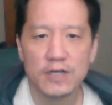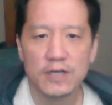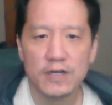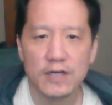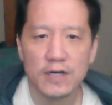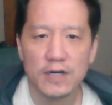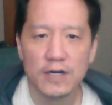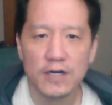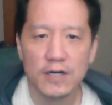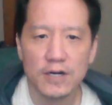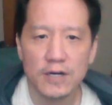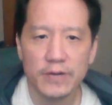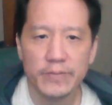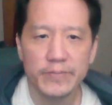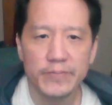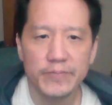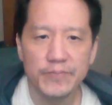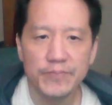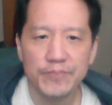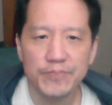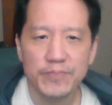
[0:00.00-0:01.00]

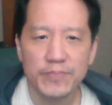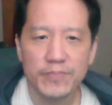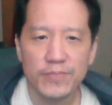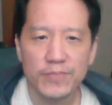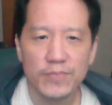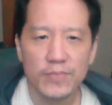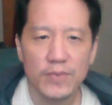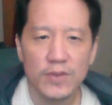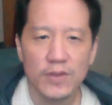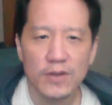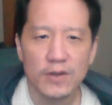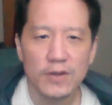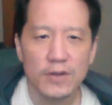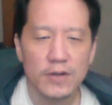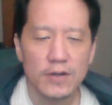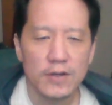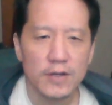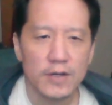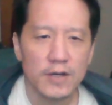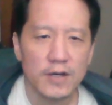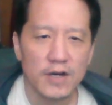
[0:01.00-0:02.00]
I
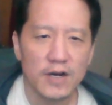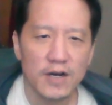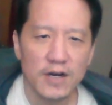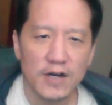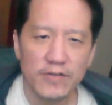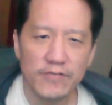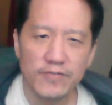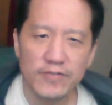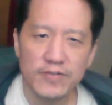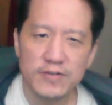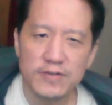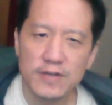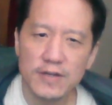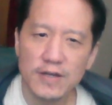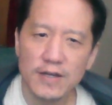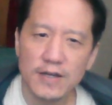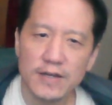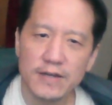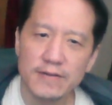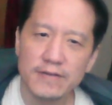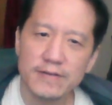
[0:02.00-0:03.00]

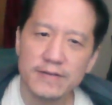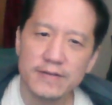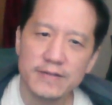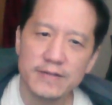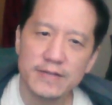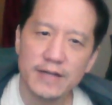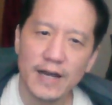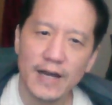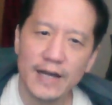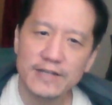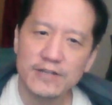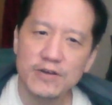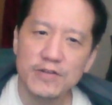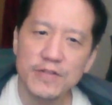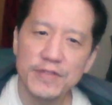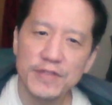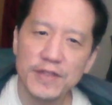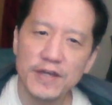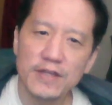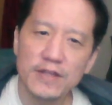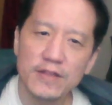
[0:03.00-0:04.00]

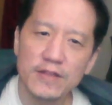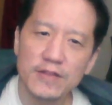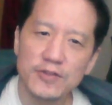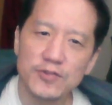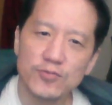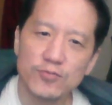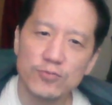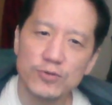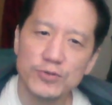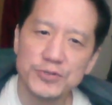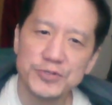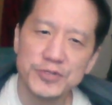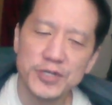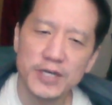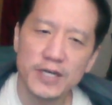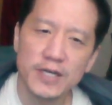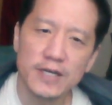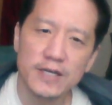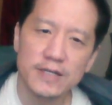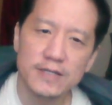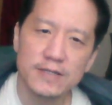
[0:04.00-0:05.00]
don't think this rule
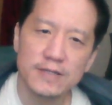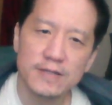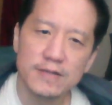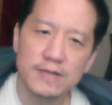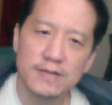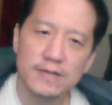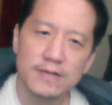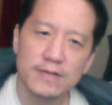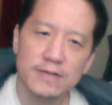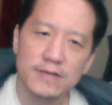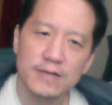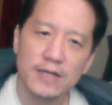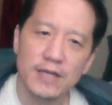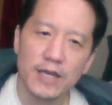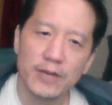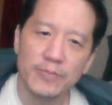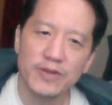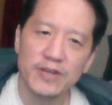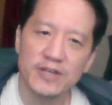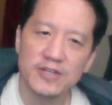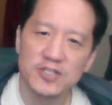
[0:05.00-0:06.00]
set
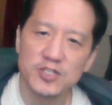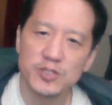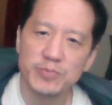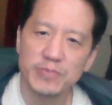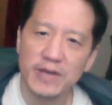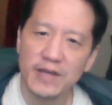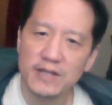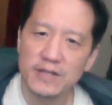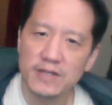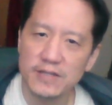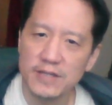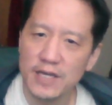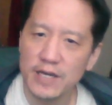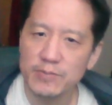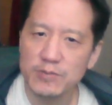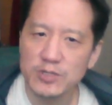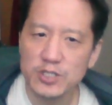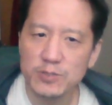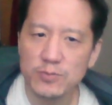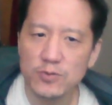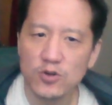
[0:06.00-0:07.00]
can be expanded that
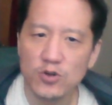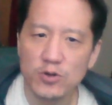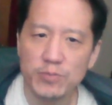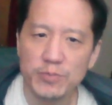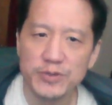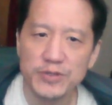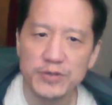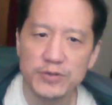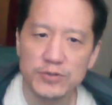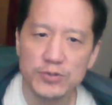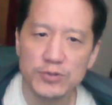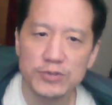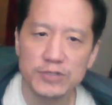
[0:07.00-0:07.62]
much more, but this was